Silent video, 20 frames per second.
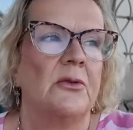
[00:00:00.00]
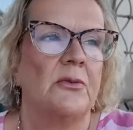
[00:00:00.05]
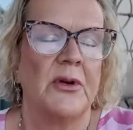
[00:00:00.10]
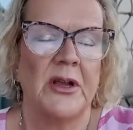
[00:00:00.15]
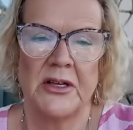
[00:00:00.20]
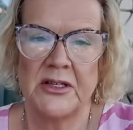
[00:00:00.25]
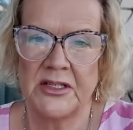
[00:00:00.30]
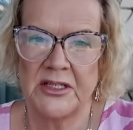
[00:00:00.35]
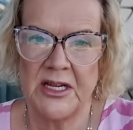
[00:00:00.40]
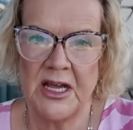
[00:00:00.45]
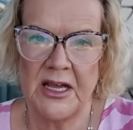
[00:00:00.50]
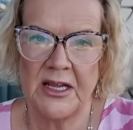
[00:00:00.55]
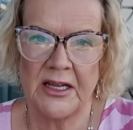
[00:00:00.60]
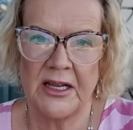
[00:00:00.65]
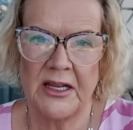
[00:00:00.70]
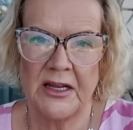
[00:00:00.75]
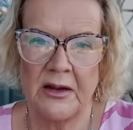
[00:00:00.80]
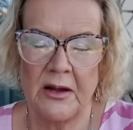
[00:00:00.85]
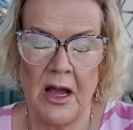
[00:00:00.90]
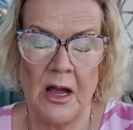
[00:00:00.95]
We are staying
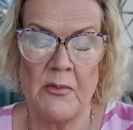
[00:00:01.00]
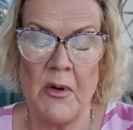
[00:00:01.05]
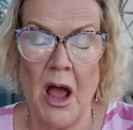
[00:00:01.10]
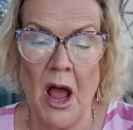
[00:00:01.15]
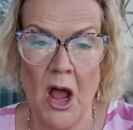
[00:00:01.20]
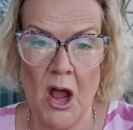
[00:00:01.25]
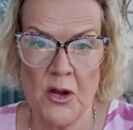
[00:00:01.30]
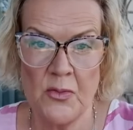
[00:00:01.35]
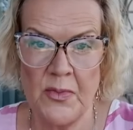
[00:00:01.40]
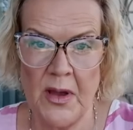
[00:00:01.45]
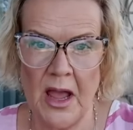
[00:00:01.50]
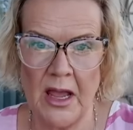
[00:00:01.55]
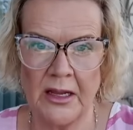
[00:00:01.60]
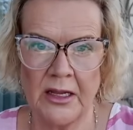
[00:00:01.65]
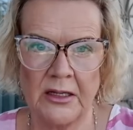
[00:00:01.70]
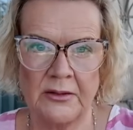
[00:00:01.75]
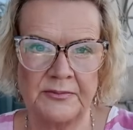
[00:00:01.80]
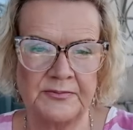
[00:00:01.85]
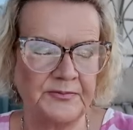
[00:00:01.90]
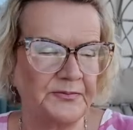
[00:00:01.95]
in, I'm
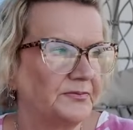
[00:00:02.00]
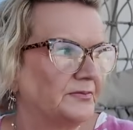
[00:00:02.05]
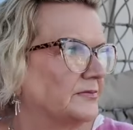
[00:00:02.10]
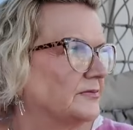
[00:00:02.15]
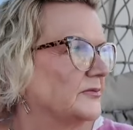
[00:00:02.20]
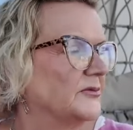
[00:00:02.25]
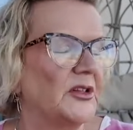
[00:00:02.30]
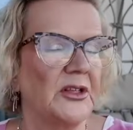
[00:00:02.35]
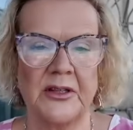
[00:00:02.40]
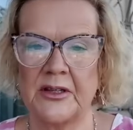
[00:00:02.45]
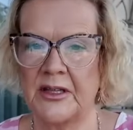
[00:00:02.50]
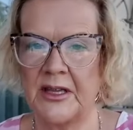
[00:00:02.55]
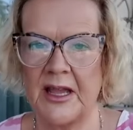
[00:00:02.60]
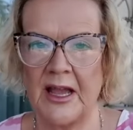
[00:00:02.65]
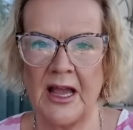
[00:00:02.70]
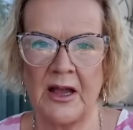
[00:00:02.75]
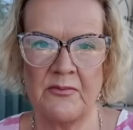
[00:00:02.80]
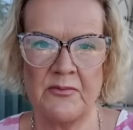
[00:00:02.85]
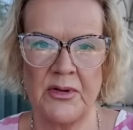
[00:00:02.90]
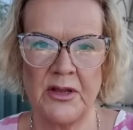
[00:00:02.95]
hoping that the
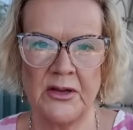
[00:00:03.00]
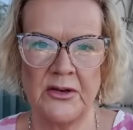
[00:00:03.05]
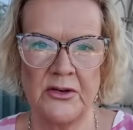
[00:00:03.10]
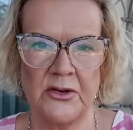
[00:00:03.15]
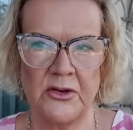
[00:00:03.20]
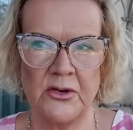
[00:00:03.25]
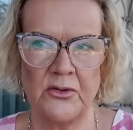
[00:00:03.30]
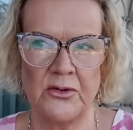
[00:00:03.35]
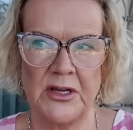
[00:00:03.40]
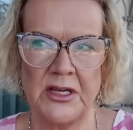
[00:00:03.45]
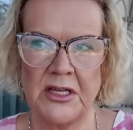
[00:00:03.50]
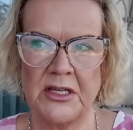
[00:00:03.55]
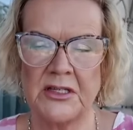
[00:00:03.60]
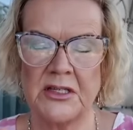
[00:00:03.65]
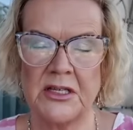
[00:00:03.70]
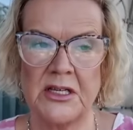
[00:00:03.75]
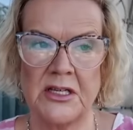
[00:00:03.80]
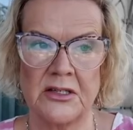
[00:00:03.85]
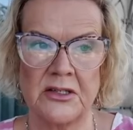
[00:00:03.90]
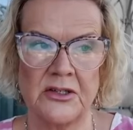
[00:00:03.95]
ambient noise
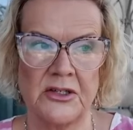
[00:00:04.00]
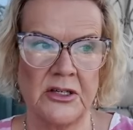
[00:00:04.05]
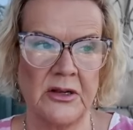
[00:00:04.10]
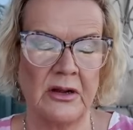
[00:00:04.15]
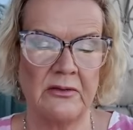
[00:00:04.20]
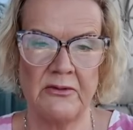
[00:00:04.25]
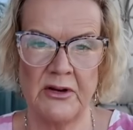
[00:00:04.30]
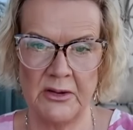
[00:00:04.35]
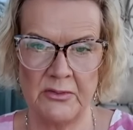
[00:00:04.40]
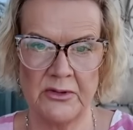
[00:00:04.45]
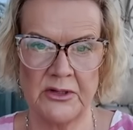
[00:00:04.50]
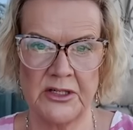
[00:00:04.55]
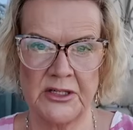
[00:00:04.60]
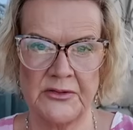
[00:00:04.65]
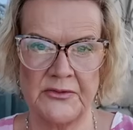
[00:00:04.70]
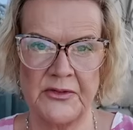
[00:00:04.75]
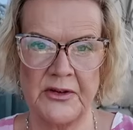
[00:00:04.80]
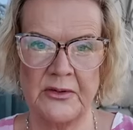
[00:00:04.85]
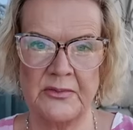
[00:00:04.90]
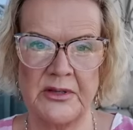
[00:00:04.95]
isn't too, I really wanted to
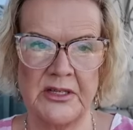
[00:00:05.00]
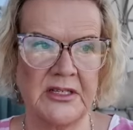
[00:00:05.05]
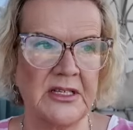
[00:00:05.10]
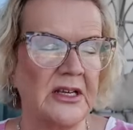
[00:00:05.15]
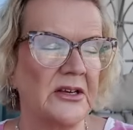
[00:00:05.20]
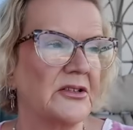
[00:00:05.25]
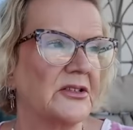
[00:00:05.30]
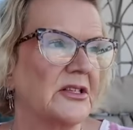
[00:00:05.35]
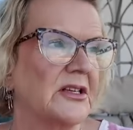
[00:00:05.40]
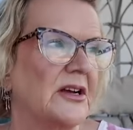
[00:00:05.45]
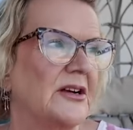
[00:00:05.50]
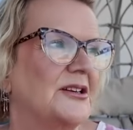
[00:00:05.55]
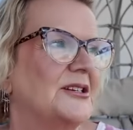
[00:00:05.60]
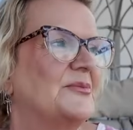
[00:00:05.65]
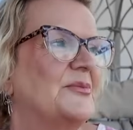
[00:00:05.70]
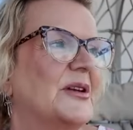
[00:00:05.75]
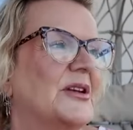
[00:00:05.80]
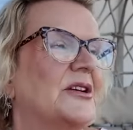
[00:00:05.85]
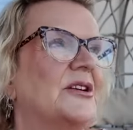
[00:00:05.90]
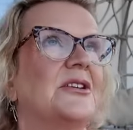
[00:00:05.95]
film this outside
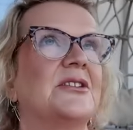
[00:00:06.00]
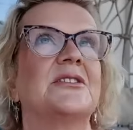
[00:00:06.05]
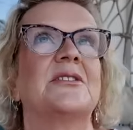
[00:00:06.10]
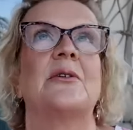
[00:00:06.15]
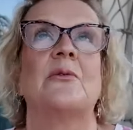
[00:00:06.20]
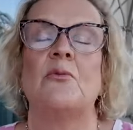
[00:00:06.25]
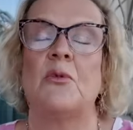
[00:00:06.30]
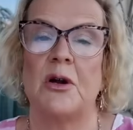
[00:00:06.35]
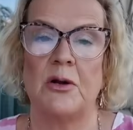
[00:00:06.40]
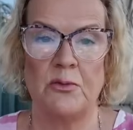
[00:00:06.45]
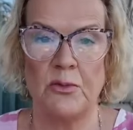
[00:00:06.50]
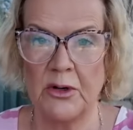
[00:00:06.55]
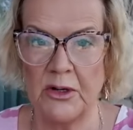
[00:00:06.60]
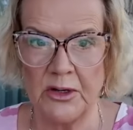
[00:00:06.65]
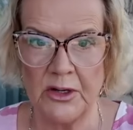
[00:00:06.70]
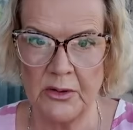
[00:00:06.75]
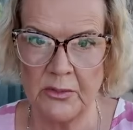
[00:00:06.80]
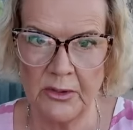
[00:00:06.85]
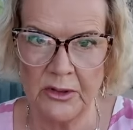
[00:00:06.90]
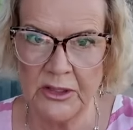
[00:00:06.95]
because why
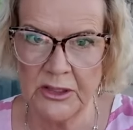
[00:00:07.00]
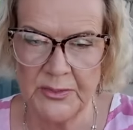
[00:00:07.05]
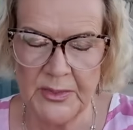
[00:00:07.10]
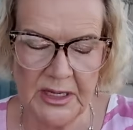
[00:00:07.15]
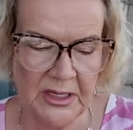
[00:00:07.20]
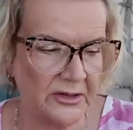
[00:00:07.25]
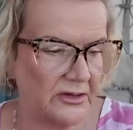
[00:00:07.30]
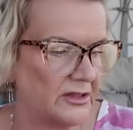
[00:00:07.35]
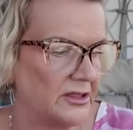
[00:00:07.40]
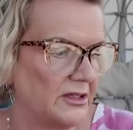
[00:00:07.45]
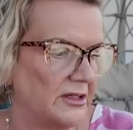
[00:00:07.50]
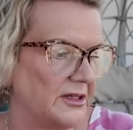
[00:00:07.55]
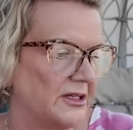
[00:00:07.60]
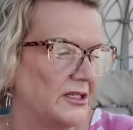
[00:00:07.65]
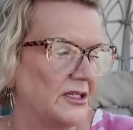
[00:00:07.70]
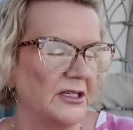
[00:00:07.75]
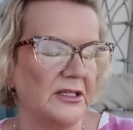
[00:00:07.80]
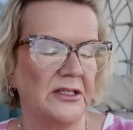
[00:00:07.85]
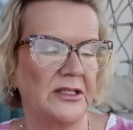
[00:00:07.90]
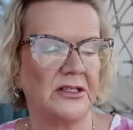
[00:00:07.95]
wouldn't you want to be outside
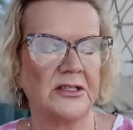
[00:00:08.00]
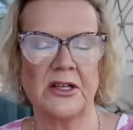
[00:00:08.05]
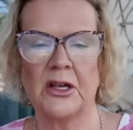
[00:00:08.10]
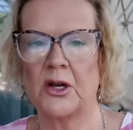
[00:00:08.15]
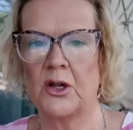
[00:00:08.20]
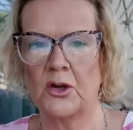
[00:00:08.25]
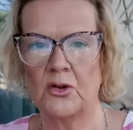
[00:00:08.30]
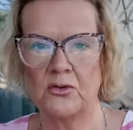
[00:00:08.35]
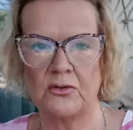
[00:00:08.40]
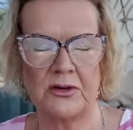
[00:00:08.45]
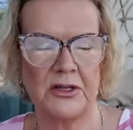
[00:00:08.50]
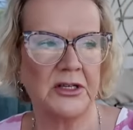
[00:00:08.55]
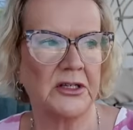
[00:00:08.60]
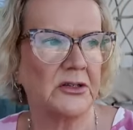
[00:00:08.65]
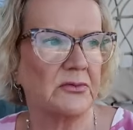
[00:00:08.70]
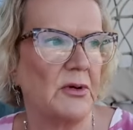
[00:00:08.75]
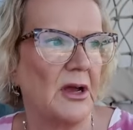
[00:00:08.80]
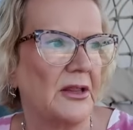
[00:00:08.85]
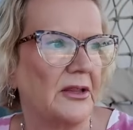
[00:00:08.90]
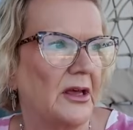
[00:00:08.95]
in this
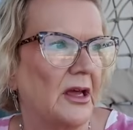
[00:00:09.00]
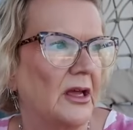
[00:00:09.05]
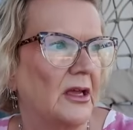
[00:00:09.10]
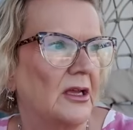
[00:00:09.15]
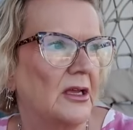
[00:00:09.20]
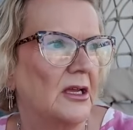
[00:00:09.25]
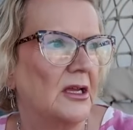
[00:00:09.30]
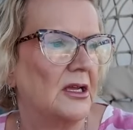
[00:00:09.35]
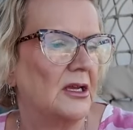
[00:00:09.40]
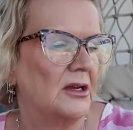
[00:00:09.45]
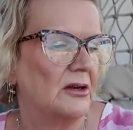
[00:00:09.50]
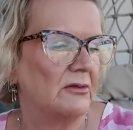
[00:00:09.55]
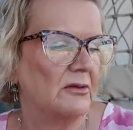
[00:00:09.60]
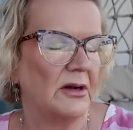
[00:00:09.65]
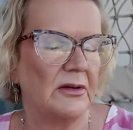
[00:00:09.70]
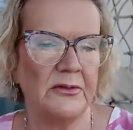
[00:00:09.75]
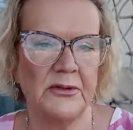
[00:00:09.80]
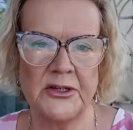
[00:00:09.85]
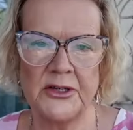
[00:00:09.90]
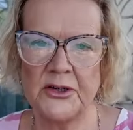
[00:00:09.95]
glorious weather?
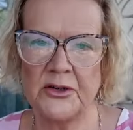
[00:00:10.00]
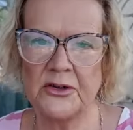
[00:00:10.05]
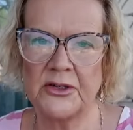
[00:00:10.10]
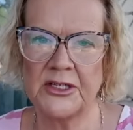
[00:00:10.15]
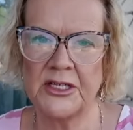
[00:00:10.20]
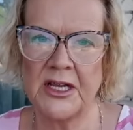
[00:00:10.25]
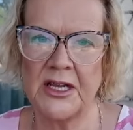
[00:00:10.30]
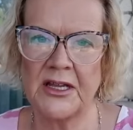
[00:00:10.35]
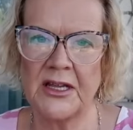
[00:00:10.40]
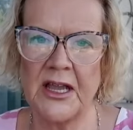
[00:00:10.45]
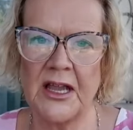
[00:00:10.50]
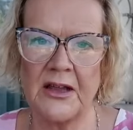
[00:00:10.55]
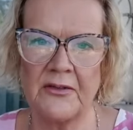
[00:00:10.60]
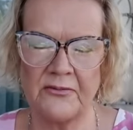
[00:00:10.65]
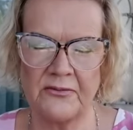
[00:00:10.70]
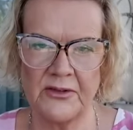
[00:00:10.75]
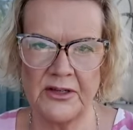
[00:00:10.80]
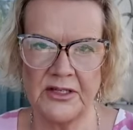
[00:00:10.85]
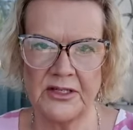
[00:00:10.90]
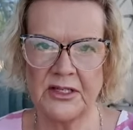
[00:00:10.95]
Why would you not take
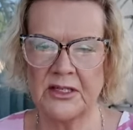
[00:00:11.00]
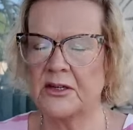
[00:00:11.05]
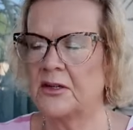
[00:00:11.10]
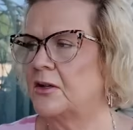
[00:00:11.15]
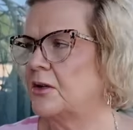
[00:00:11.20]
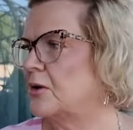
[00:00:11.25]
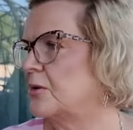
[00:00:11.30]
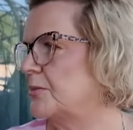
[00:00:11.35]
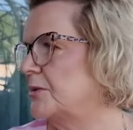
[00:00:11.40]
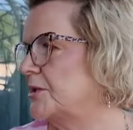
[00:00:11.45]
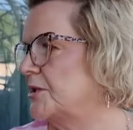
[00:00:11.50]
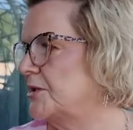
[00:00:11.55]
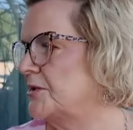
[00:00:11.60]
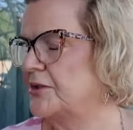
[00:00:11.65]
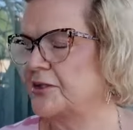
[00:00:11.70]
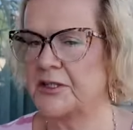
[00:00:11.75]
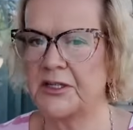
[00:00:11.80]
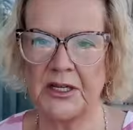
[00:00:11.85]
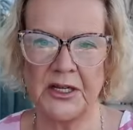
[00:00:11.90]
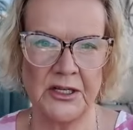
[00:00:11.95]
every single
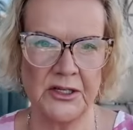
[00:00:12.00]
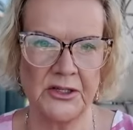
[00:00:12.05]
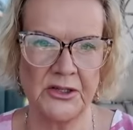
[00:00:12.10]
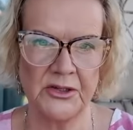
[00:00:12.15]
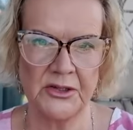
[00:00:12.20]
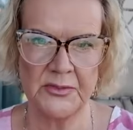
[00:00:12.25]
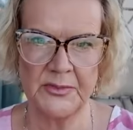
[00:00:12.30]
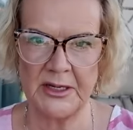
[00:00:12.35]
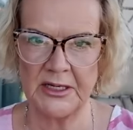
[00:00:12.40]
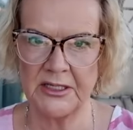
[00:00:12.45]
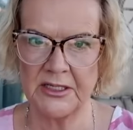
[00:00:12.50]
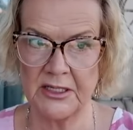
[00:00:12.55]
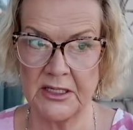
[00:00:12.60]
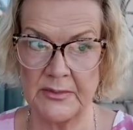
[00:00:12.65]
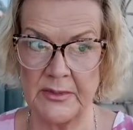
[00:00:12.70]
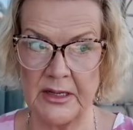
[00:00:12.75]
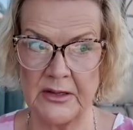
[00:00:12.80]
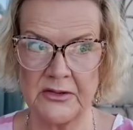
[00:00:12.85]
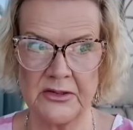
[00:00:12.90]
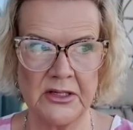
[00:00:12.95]
opportunity to spend
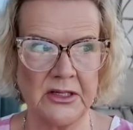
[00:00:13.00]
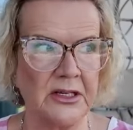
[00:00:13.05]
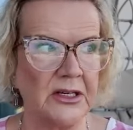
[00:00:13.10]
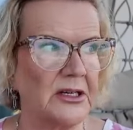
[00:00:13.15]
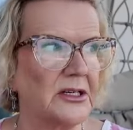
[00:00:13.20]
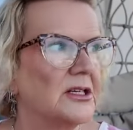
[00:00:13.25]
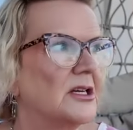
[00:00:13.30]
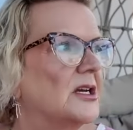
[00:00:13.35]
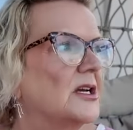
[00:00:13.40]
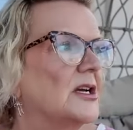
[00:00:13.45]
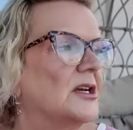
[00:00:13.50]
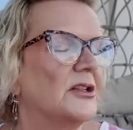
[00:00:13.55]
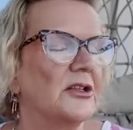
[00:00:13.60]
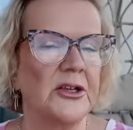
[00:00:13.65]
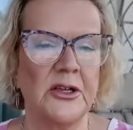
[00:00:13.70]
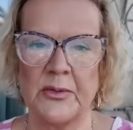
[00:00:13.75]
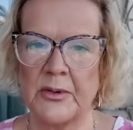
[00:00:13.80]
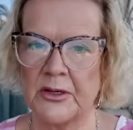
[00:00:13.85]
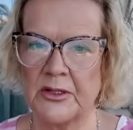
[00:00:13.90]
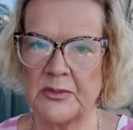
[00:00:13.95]
time outside
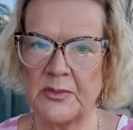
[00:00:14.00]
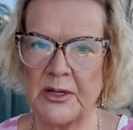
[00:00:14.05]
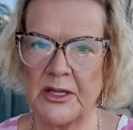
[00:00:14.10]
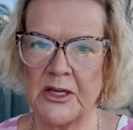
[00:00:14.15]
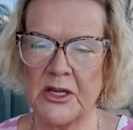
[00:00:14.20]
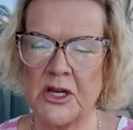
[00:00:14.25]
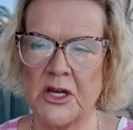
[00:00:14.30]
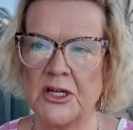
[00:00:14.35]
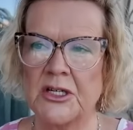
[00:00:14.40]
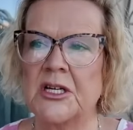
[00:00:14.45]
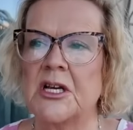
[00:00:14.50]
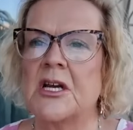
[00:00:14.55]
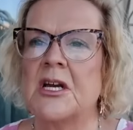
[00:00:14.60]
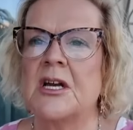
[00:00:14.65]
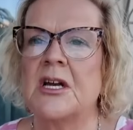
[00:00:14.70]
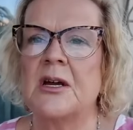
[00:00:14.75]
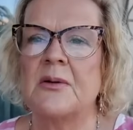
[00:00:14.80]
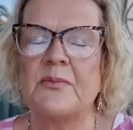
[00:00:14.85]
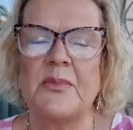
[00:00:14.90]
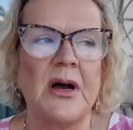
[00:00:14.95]
that you possibly could?
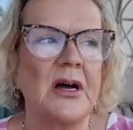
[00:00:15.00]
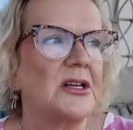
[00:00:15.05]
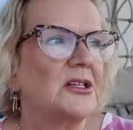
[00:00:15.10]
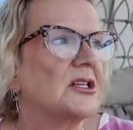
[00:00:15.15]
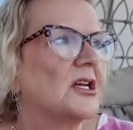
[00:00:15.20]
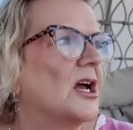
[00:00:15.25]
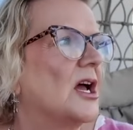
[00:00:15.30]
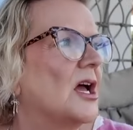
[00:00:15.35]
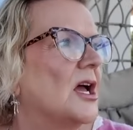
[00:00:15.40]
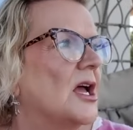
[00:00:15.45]
But